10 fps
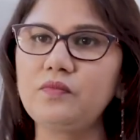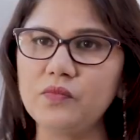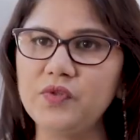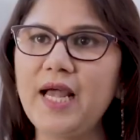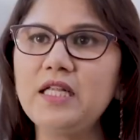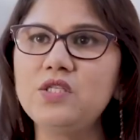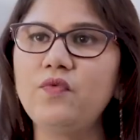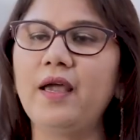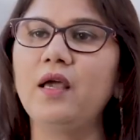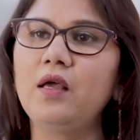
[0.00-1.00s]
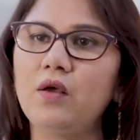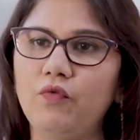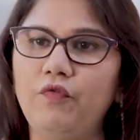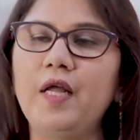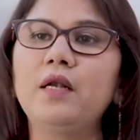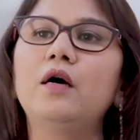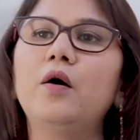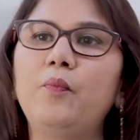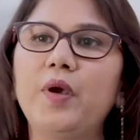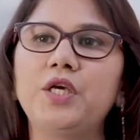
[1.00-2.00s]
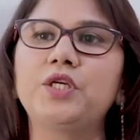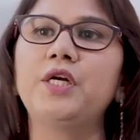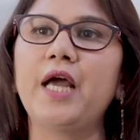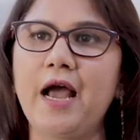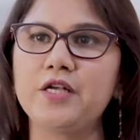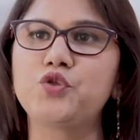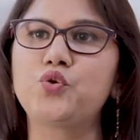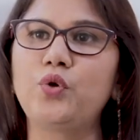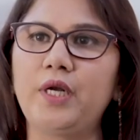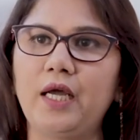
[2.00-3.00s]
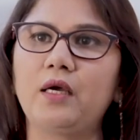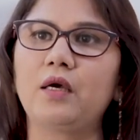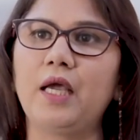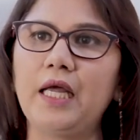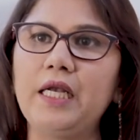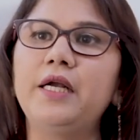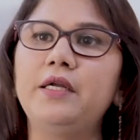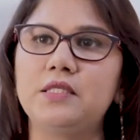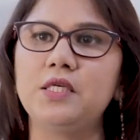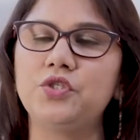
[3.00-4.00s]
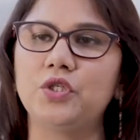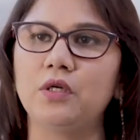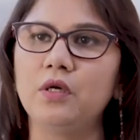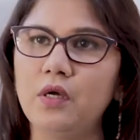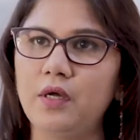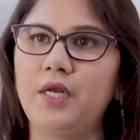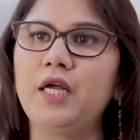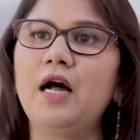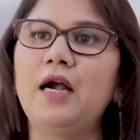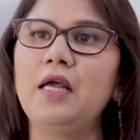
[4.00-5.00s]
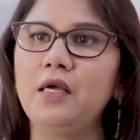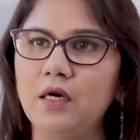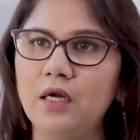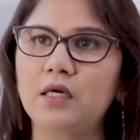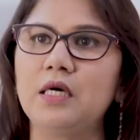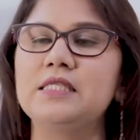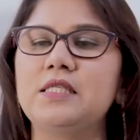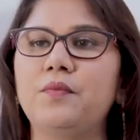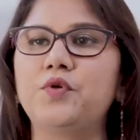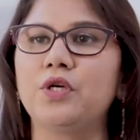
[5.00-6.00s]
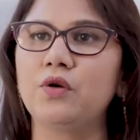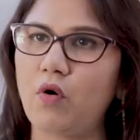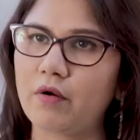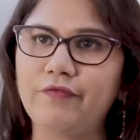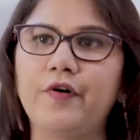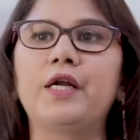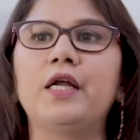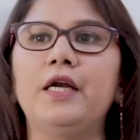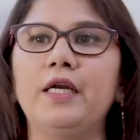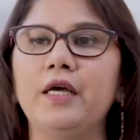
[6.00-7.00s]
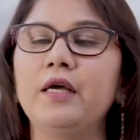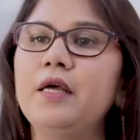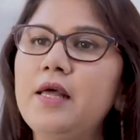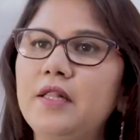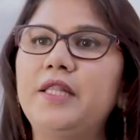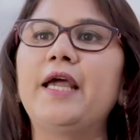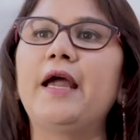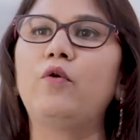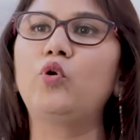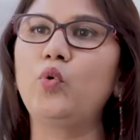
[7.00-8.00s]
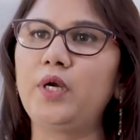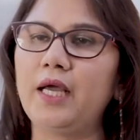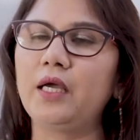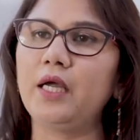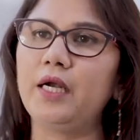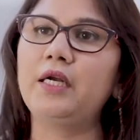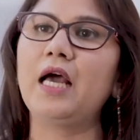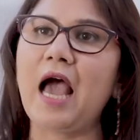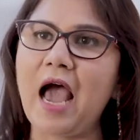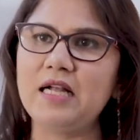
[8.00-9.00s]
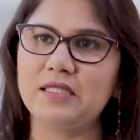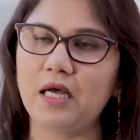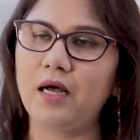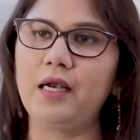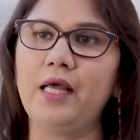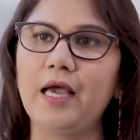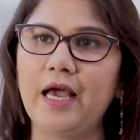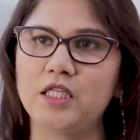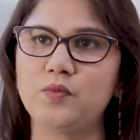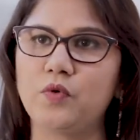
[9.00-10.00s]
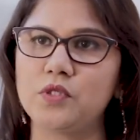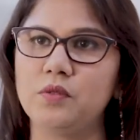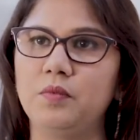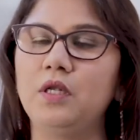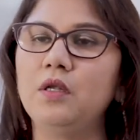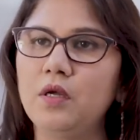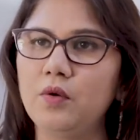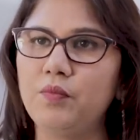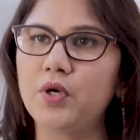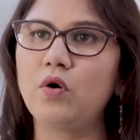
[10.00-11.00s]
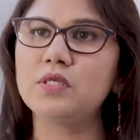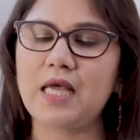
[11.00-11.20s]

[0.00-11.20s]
That's why when a patient has to take any decision regarding her conception or fertility, they have to take it as early as possible because